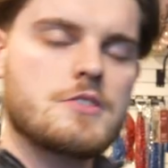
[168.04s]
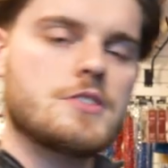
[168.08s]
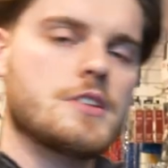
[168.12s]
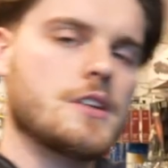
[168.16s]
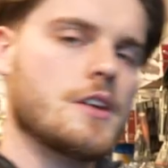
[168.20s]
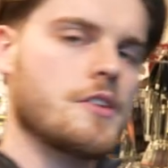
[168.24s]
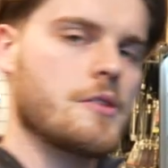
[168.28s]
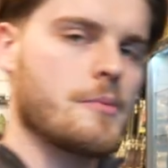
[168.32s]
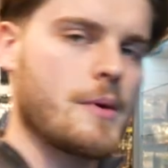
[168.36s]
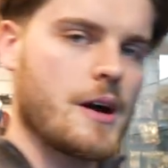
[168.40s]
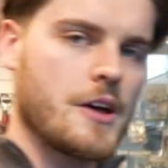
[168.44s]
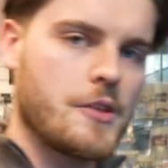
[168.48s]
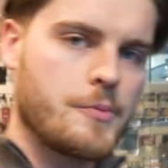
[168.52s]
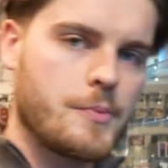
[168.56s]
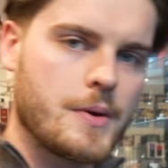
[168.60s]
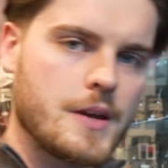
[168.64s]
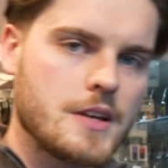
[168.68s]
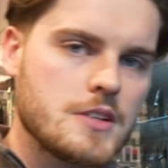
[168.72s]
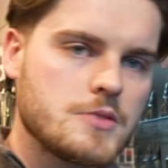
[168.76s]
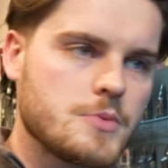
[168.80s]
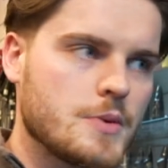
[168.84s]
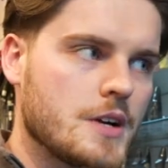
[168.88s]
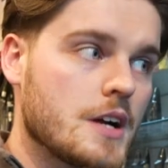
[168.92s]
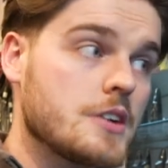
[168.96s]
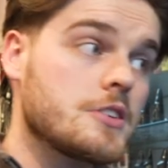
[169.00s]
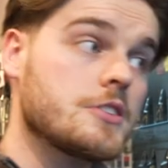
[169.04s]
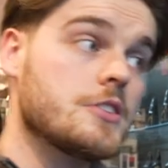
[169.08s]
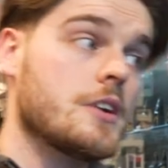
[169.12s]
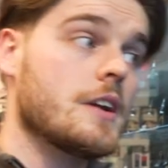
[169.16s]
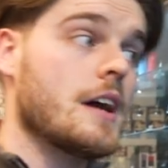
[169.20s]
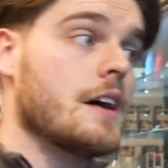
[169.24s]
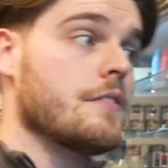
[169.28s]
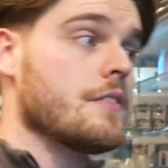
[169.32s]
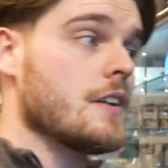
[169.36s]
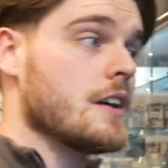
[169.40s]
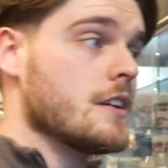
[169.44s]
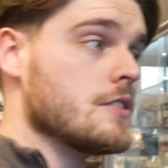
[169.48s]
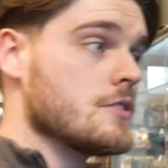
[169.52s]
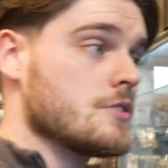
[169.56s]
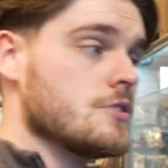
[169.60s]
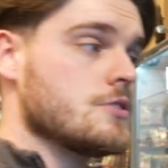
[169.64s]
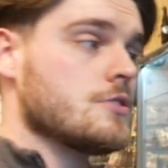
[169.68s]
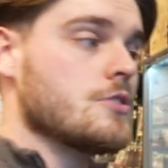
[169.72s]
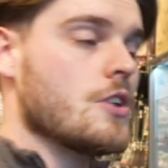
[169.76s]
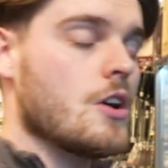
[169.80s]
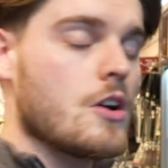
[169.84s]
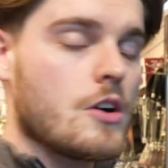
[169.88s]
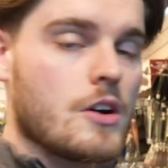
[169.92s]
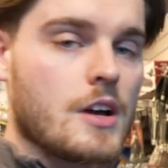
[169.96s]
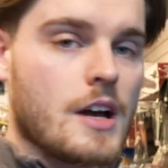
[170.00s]
is another mouthpiece. We actually don't have it in
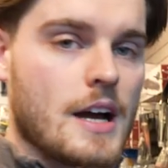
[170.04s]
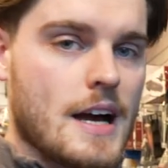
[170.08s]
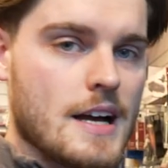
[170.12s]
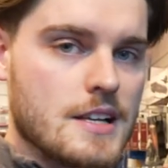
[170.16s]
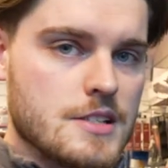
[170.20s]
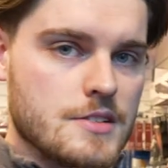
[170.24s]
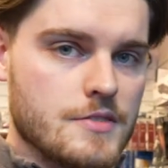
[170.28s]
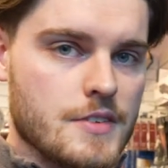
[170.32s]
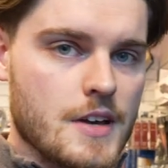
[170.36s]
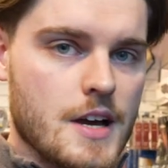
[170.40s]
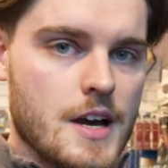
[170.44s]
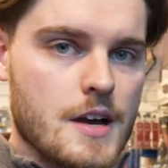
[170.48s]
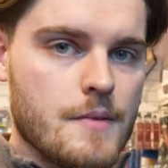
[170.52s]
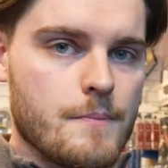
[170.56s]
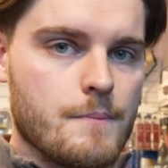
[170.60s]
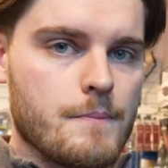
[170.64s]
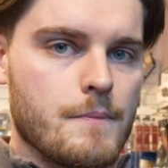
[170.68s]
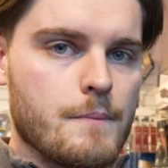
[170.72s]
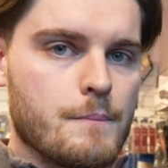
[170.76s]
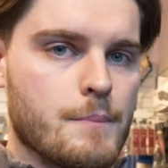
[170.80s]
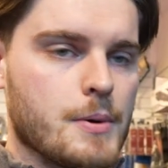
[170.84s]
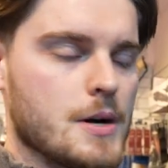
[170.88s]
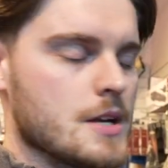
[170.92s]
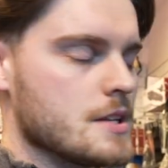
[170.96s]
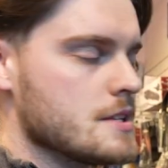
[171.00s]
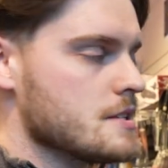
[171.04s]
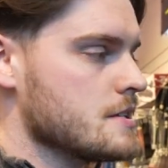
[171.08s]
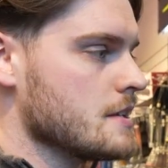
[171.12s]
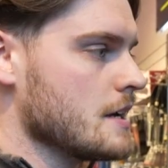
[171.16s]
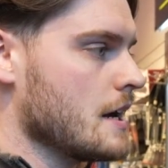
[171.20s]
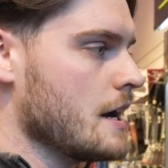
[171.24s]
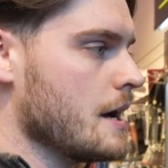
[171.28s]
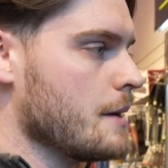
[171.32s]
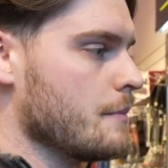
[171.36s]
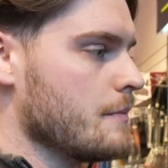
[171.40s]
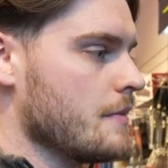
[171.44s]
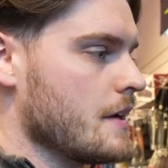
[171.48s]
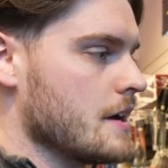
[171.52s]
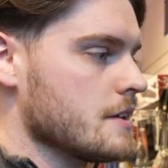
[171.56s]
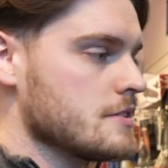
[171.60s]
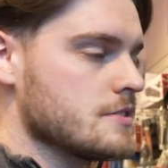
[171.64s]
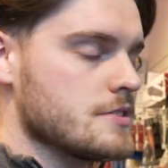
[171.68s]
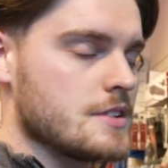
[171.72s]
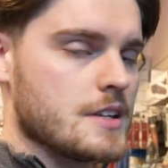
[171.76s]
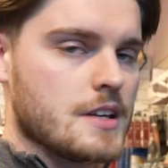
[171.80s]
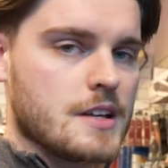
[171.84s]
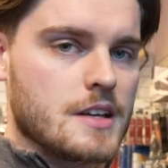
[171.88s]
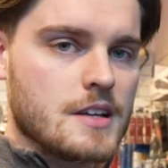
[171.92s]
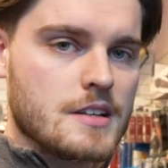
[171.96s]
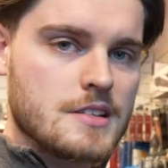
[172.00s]
stock as of yet, but
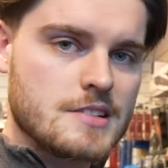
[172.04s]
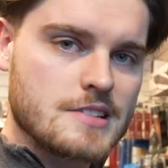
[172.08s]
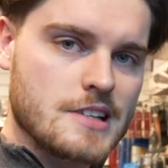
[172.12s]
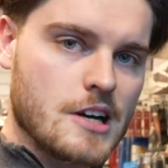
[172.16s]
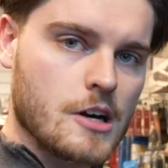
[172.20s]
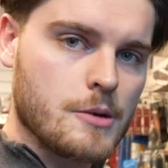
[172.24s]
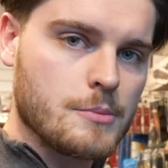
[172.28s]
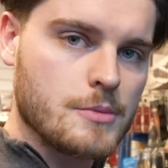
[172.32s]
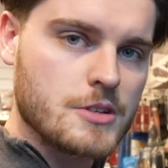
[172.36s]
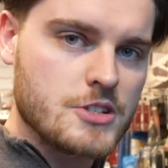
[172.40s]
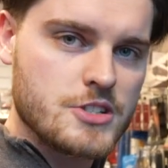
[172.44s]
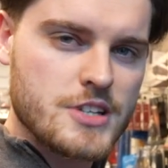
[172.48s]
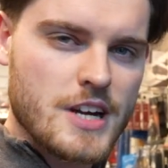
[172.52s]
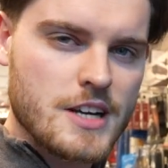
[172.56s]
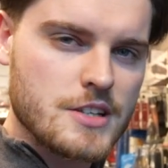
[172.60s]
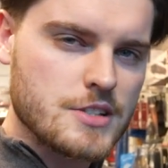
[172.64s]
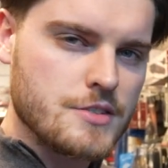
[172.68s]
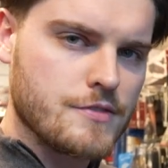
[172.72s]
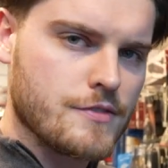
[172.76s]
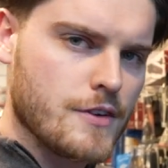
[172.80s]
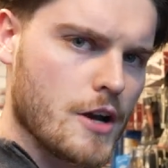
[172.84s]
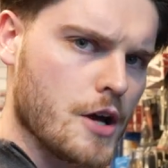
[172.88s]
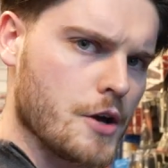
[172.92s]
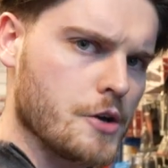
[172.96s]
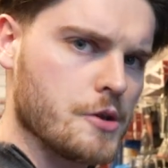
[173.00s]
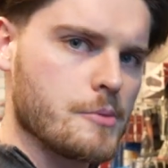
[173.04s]
that's the Selma Jazz Flow.